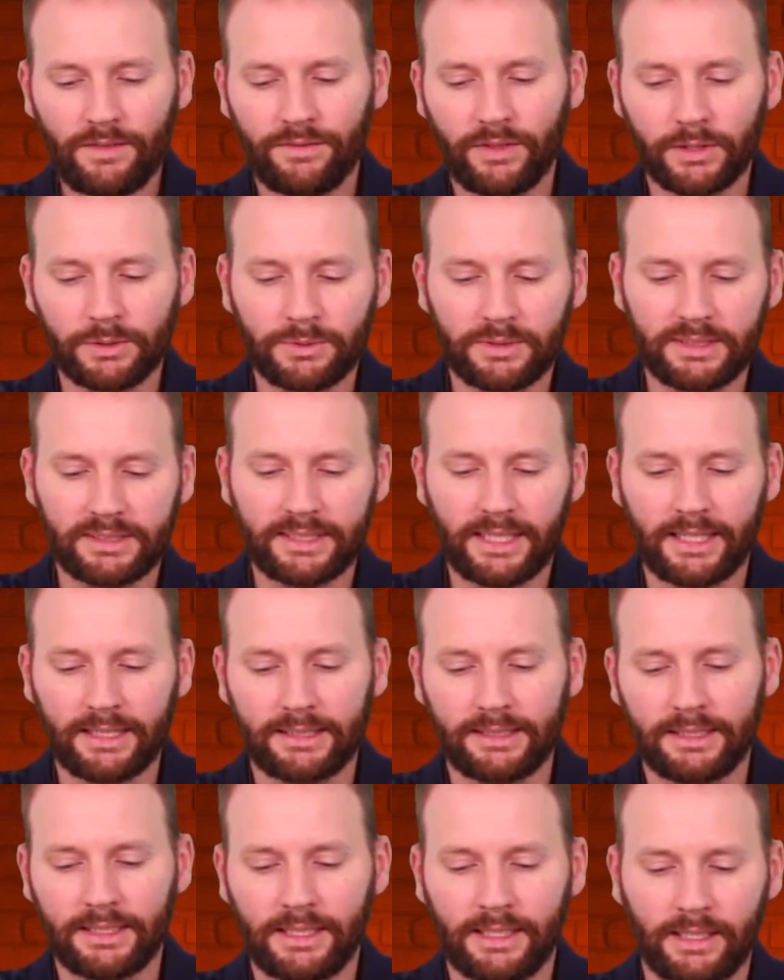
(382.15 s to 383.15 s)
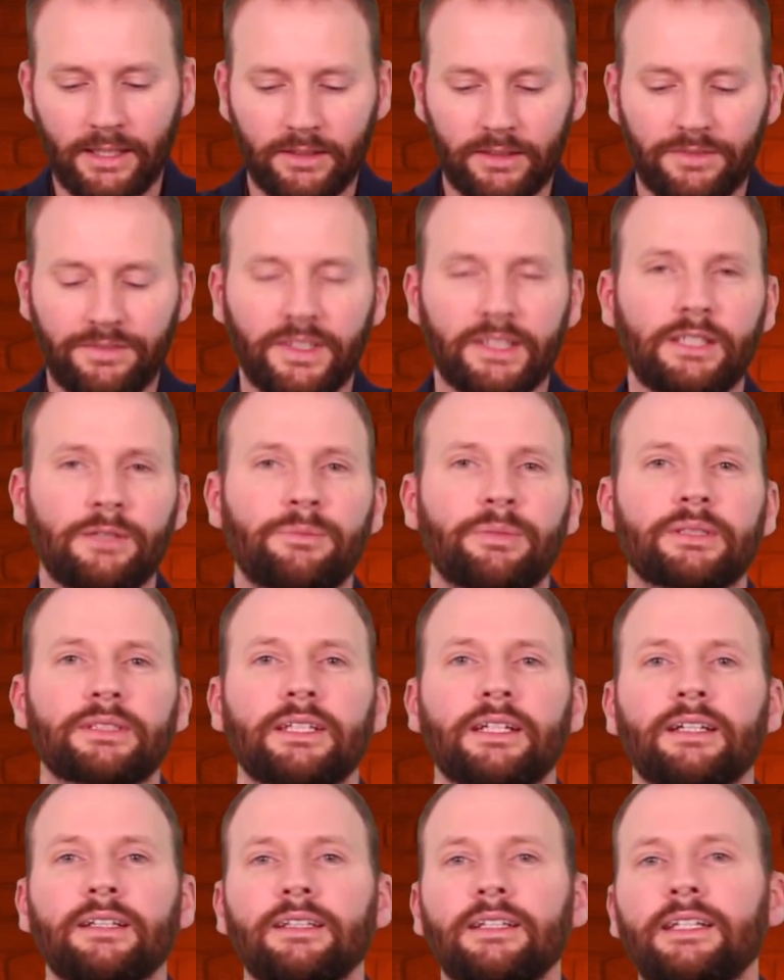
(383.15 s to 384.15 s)
First one's Tennessee on the
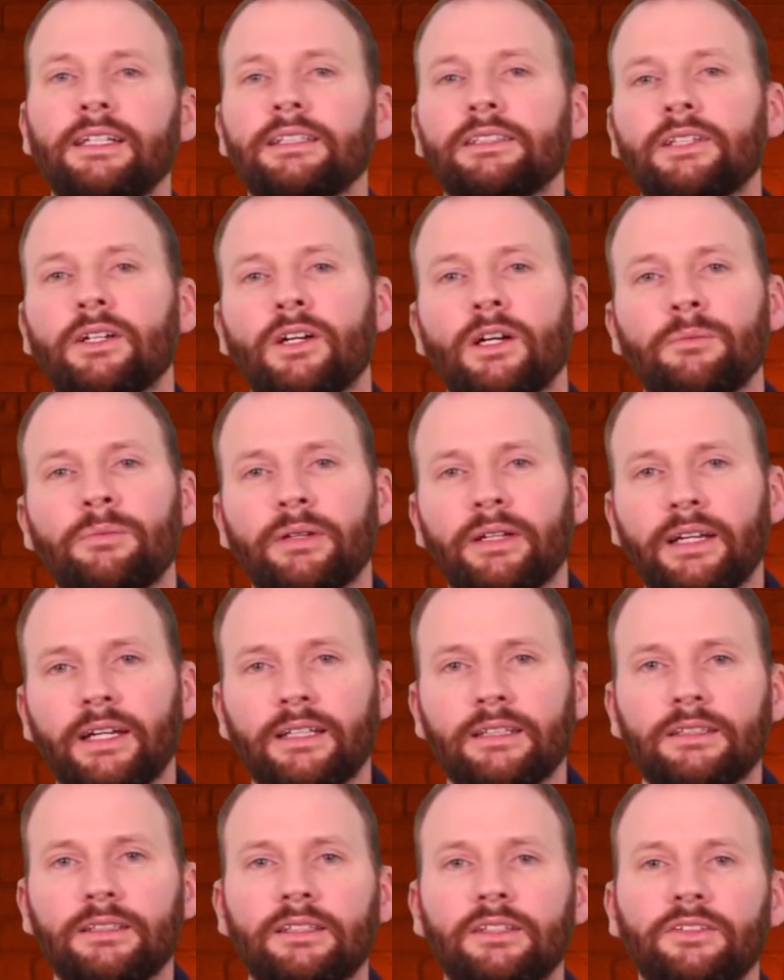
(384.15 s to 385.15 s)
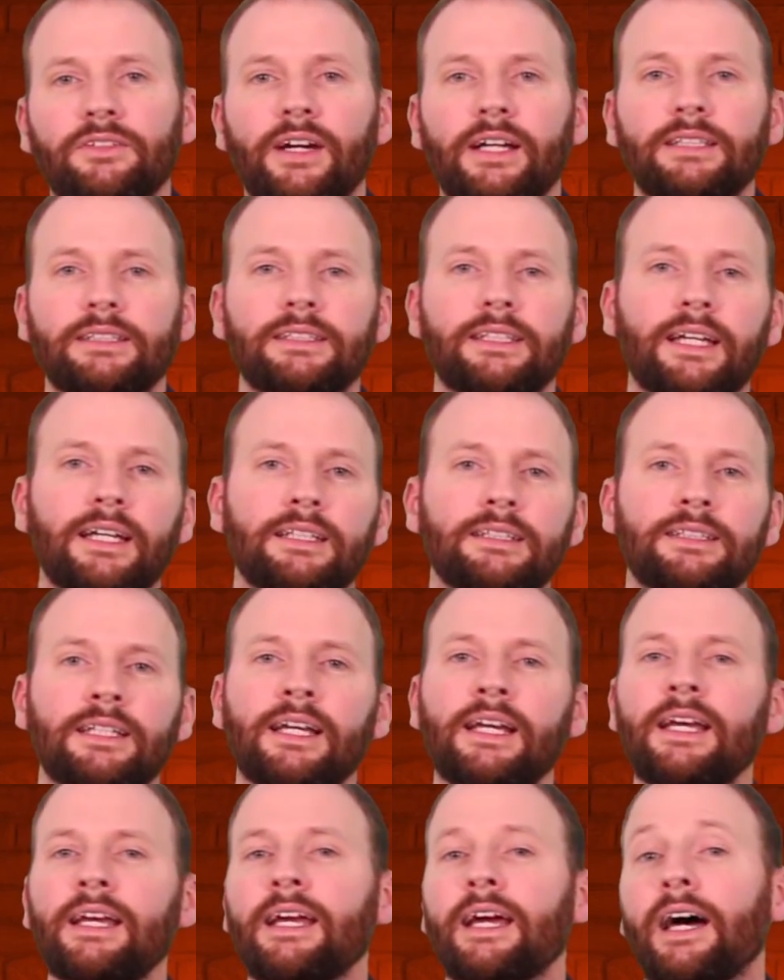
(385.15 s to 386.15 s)
50% of leagues, going up against the Redskins.
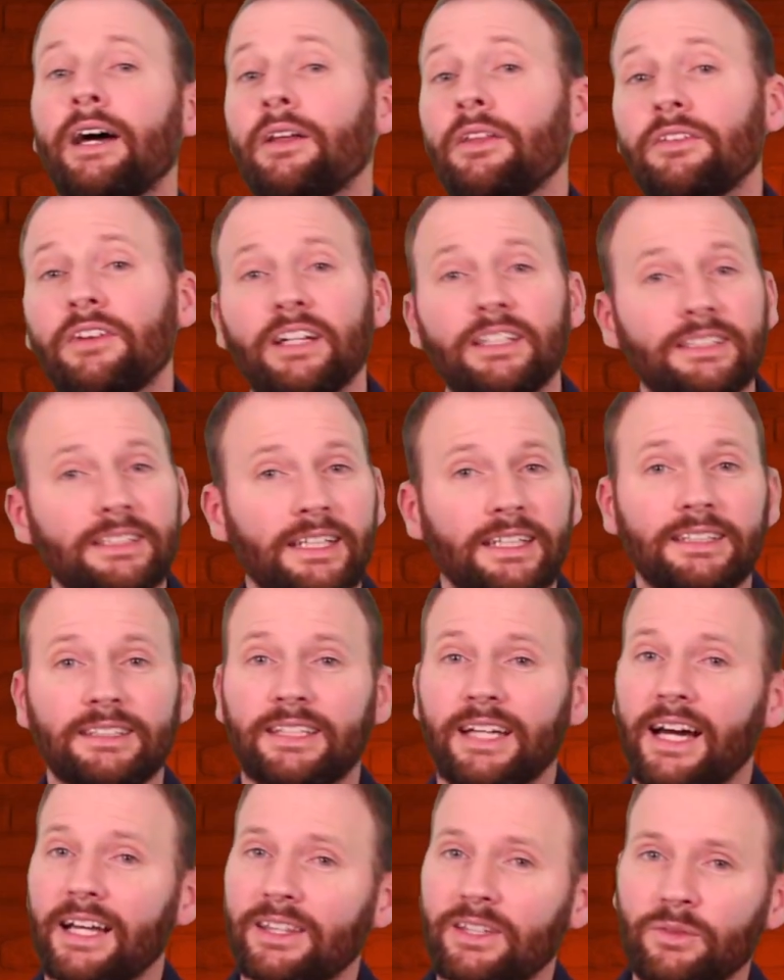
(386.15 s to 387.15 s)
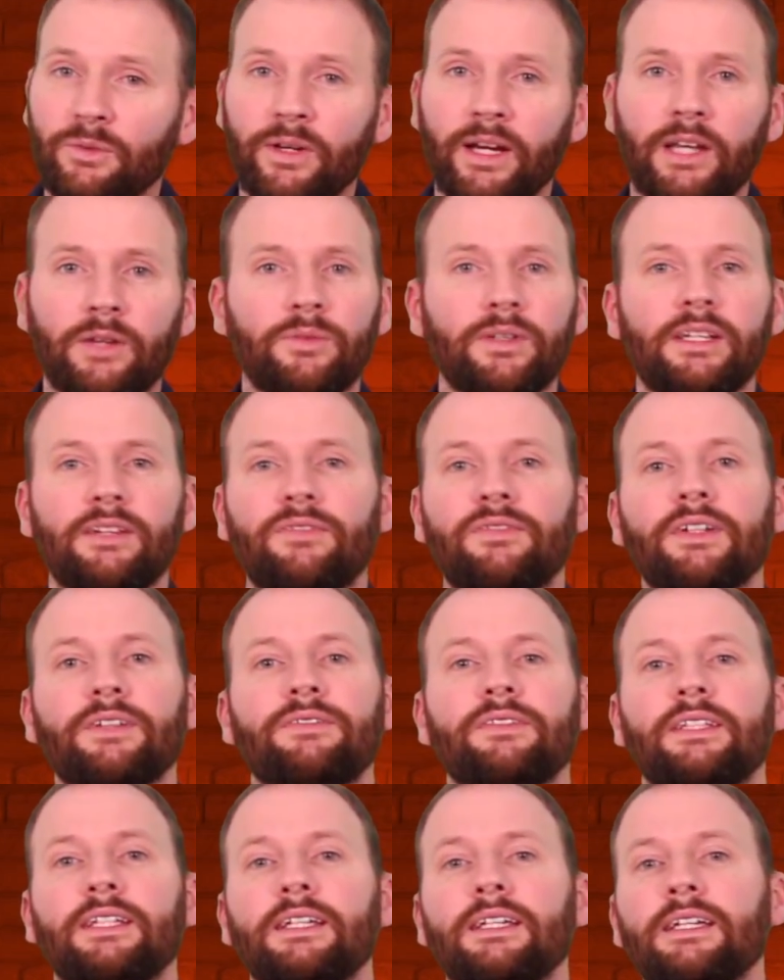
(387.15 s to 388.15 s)
I know the Redskins got the win week
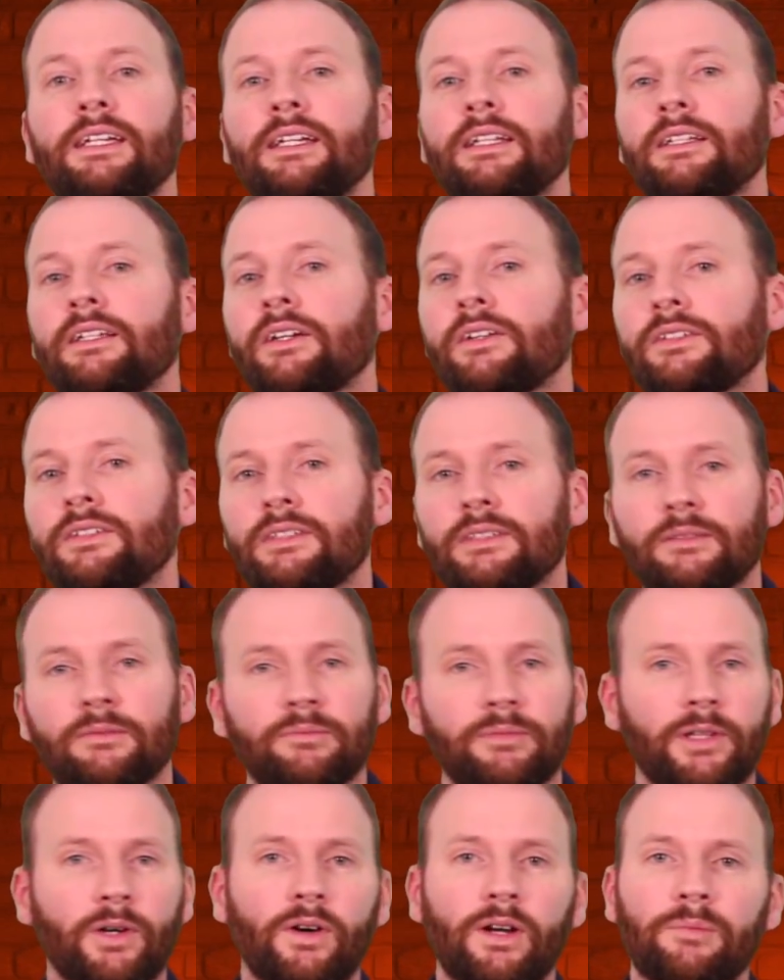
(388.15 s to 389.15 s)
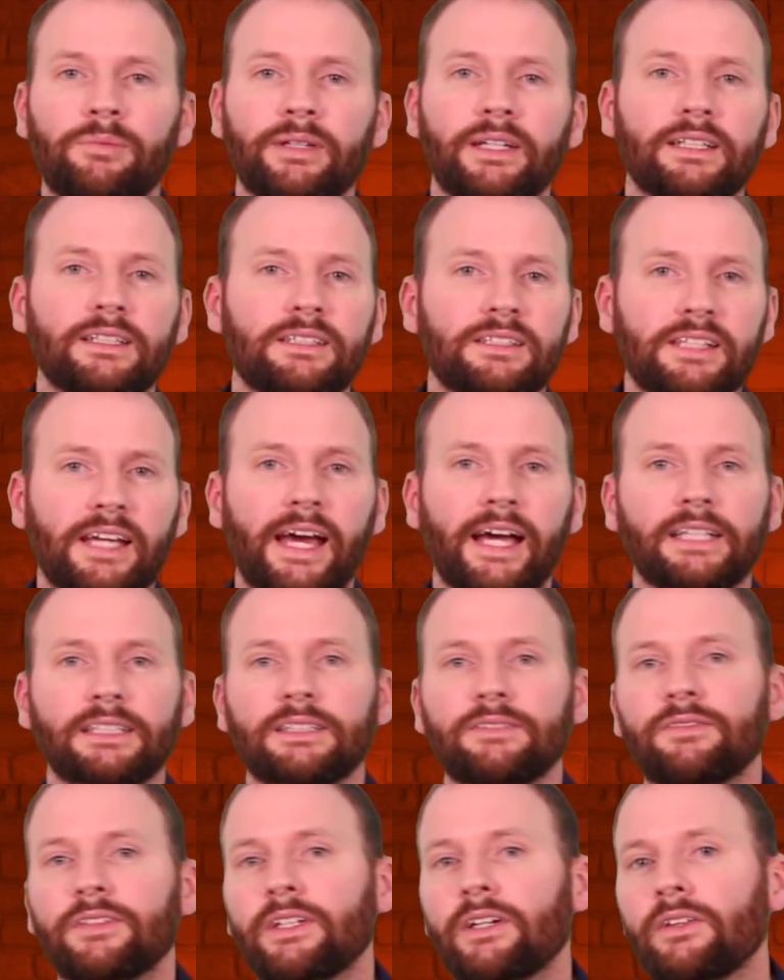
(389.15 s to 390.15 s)
15, you know, going up against
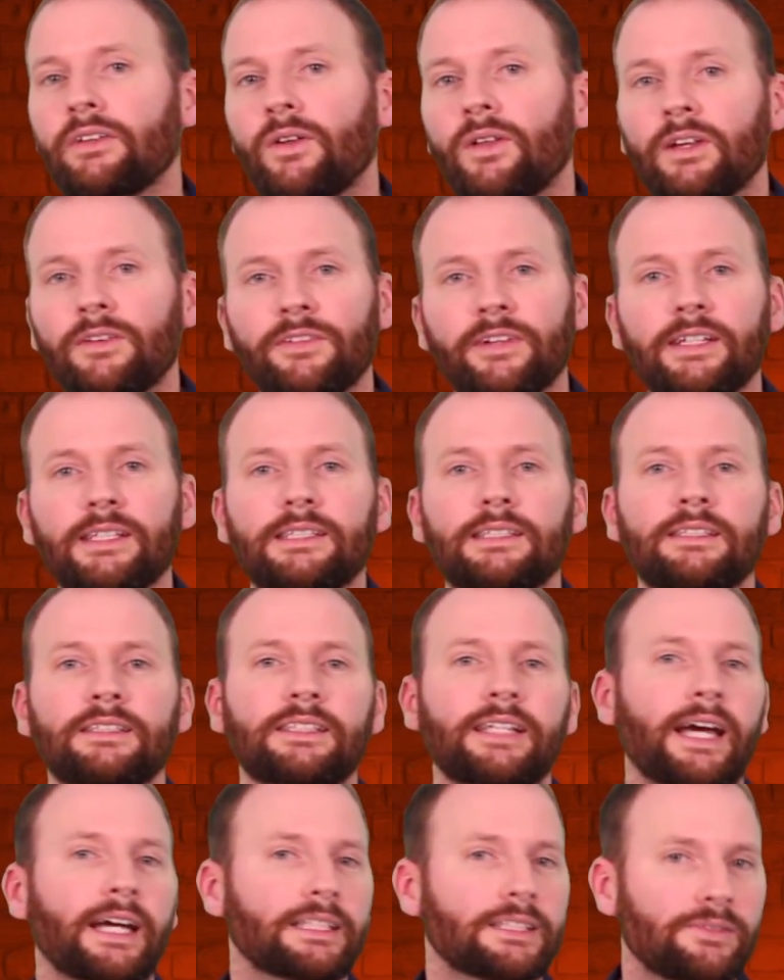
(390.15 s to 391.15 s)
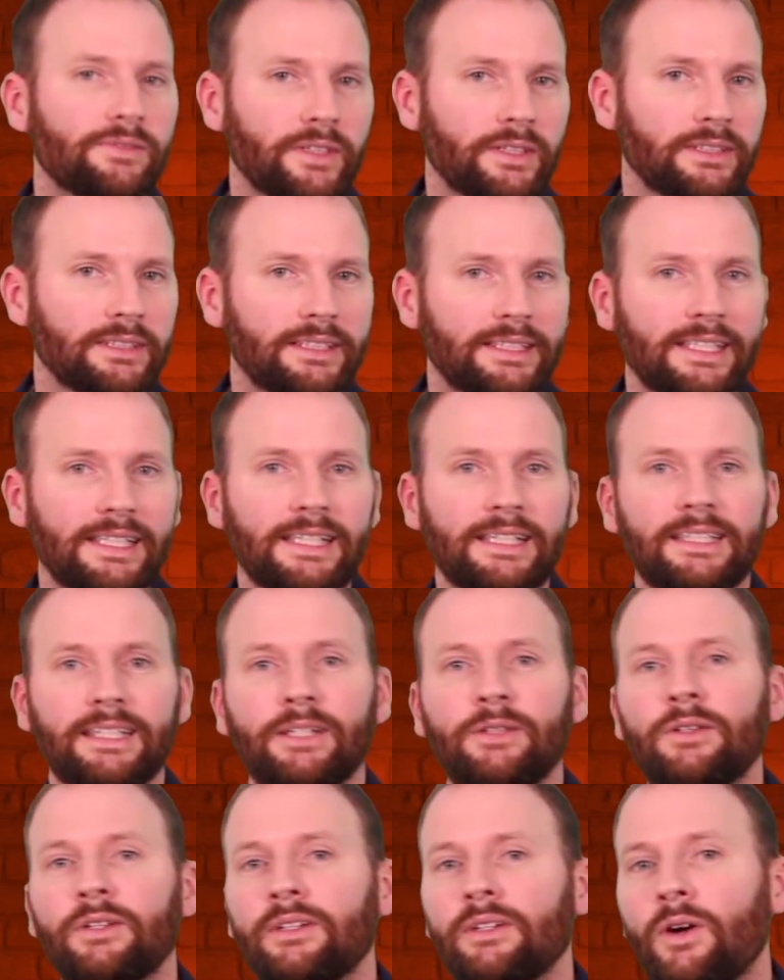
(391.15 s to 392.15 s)
Jacksonville. The only reason Jacksonville's D
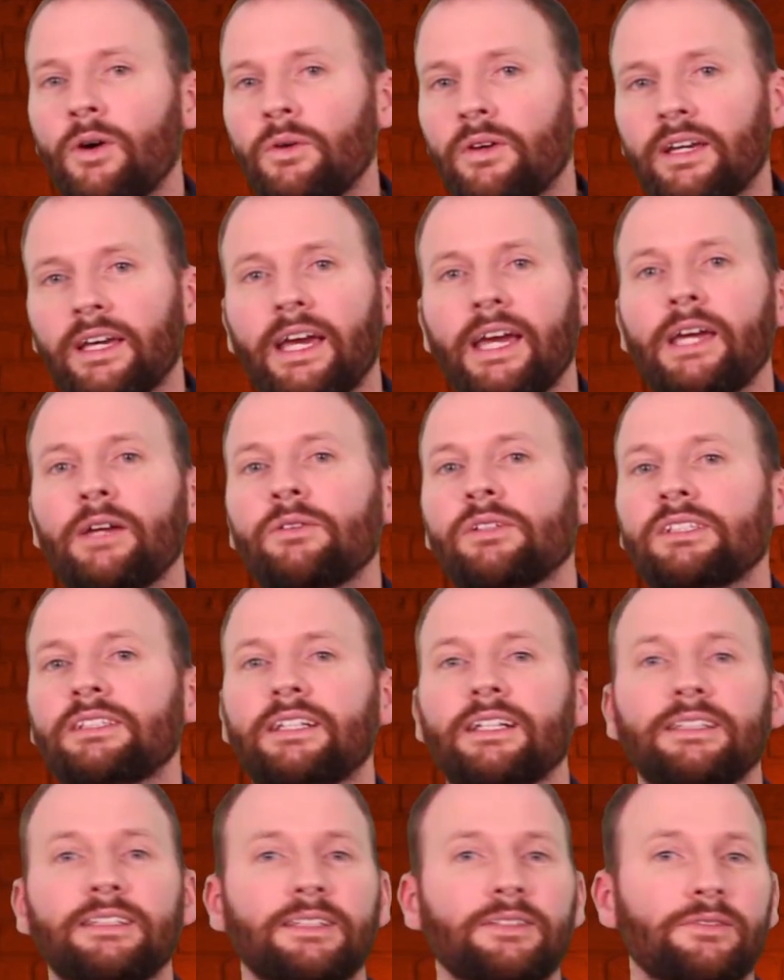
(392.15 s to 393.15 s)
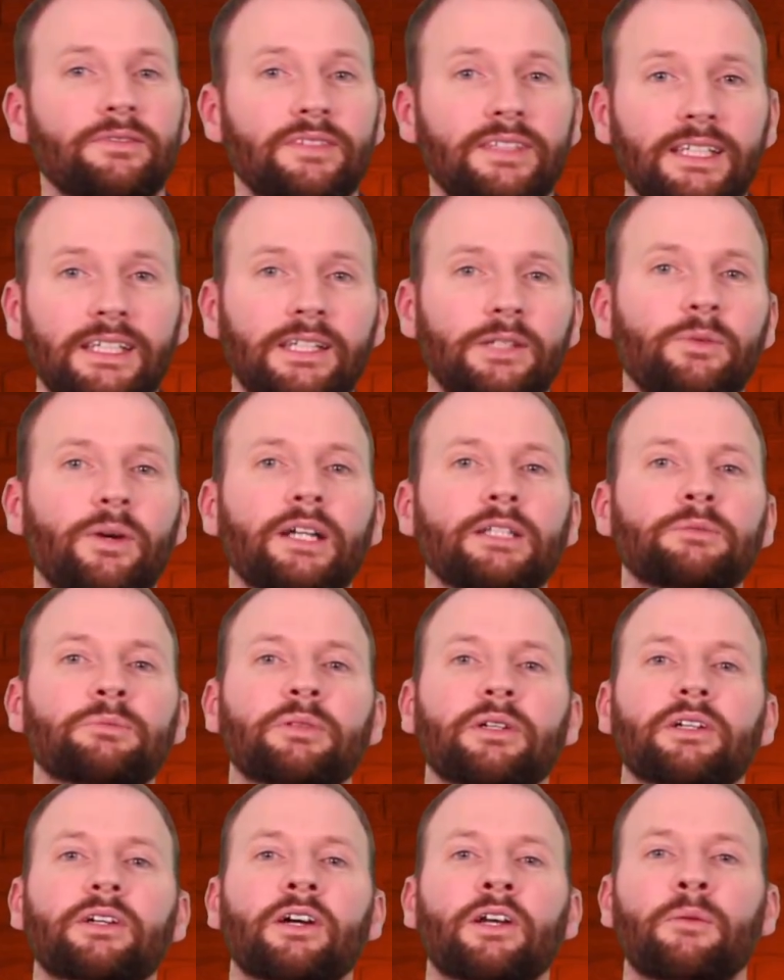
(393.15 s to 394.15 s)
did okay was because of D.D.
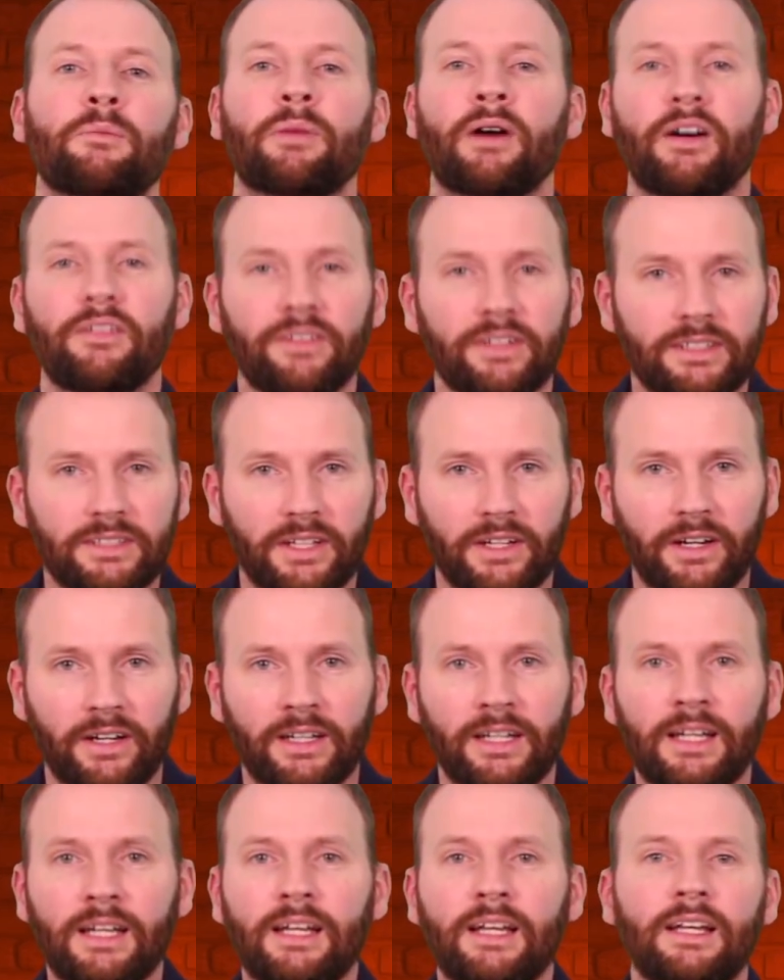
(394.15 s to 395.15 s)
Westbrook on a punt return.